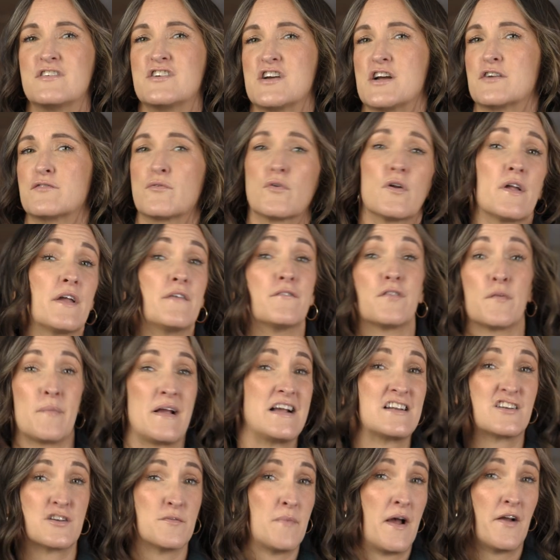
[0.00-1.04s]
general
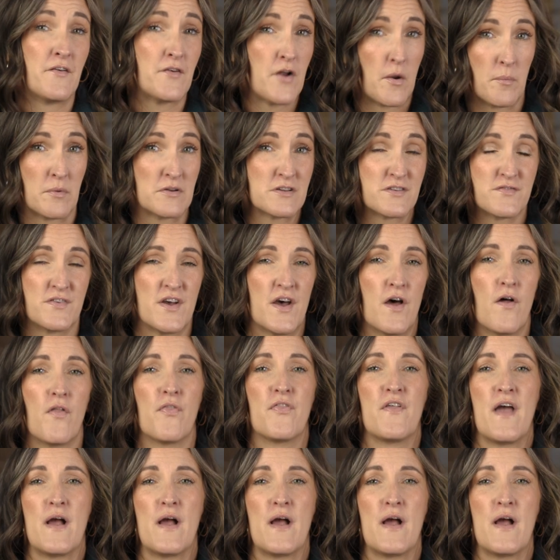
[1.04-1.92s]
information about Noblesville.